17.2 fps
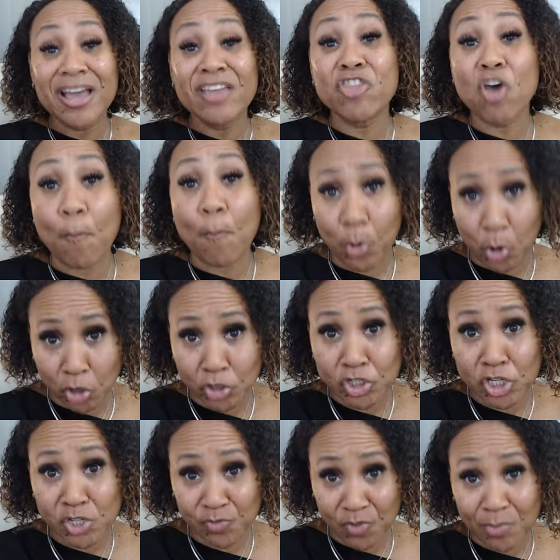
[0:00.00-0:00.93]
They'll
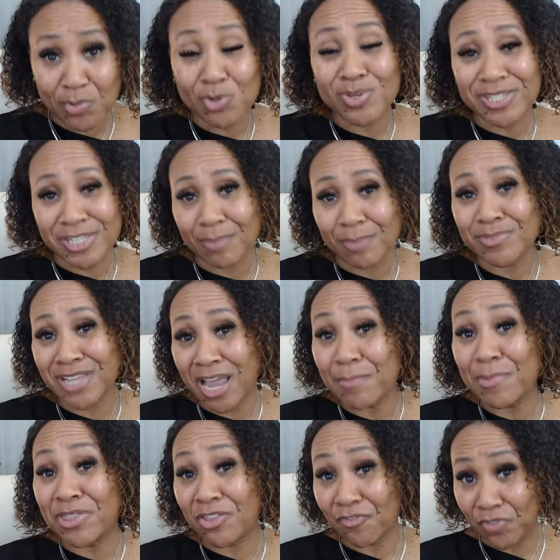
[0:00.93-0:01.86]
purchase from you
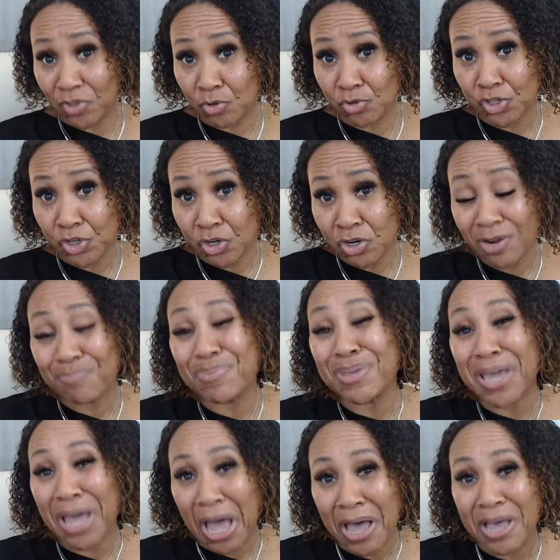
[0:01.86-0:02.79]
sometime in the future
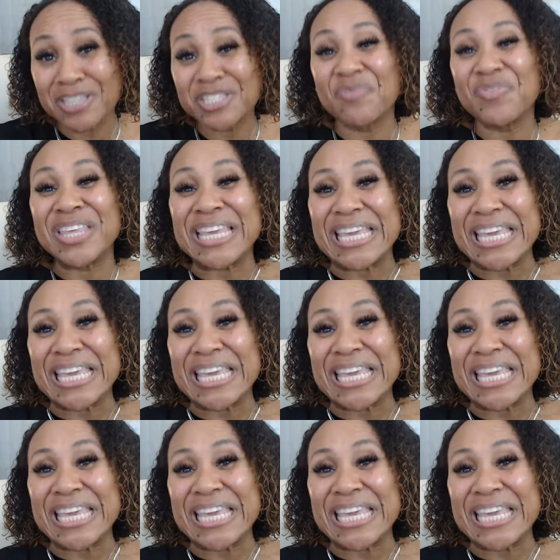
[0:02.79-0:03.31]
because of the